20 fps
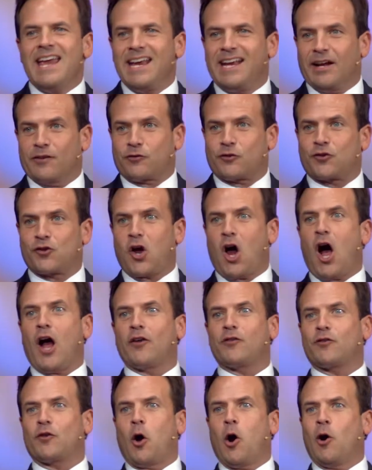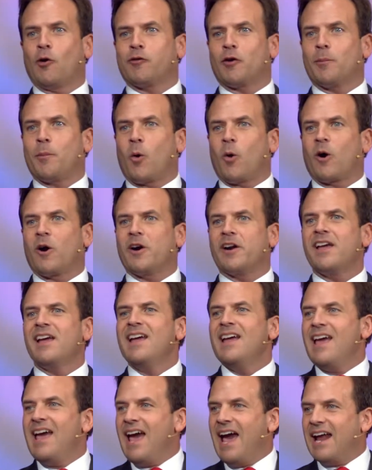He gets tossed overboard
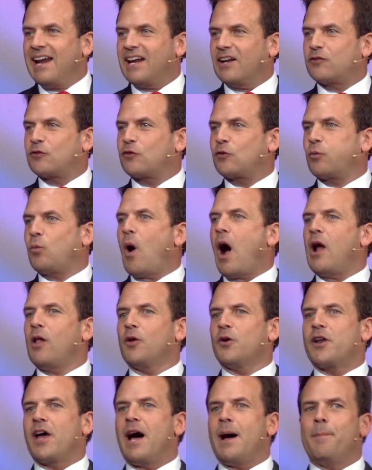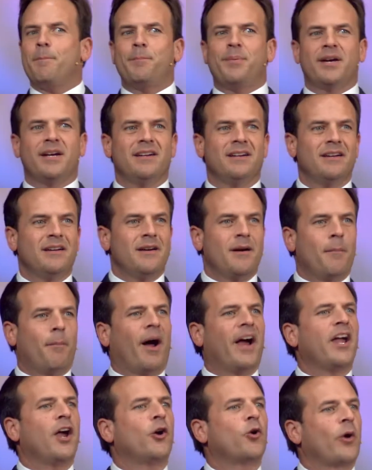and he gets swallowed up
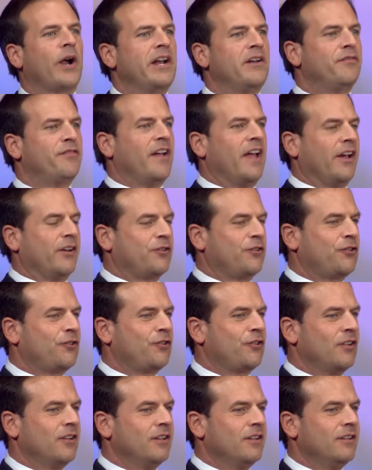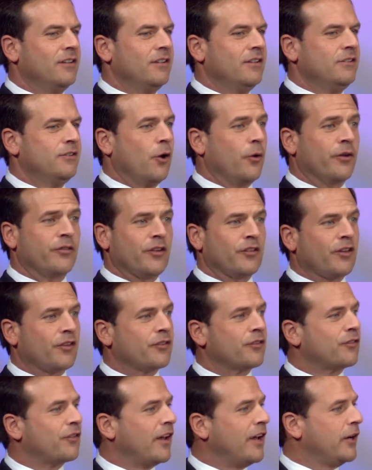by a great fish. Notice it
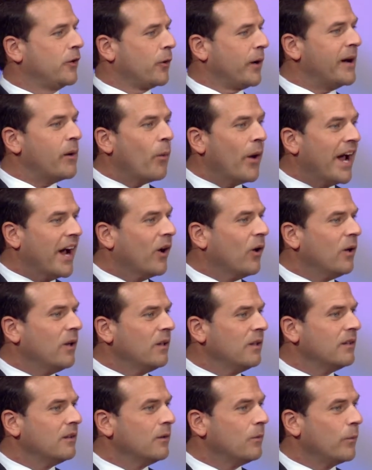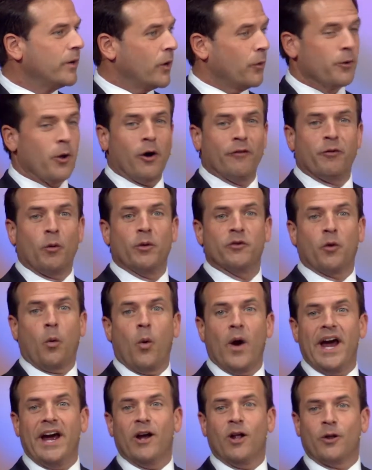doesn't say a great whale. We don't know if it was a
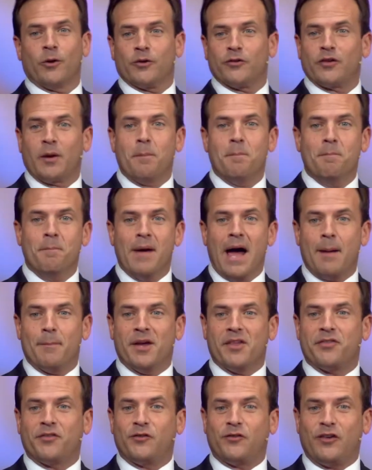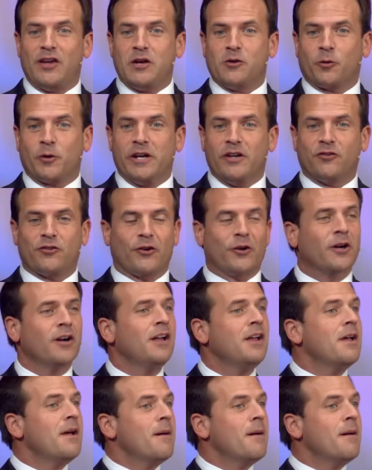whale or some mammoth sea creature,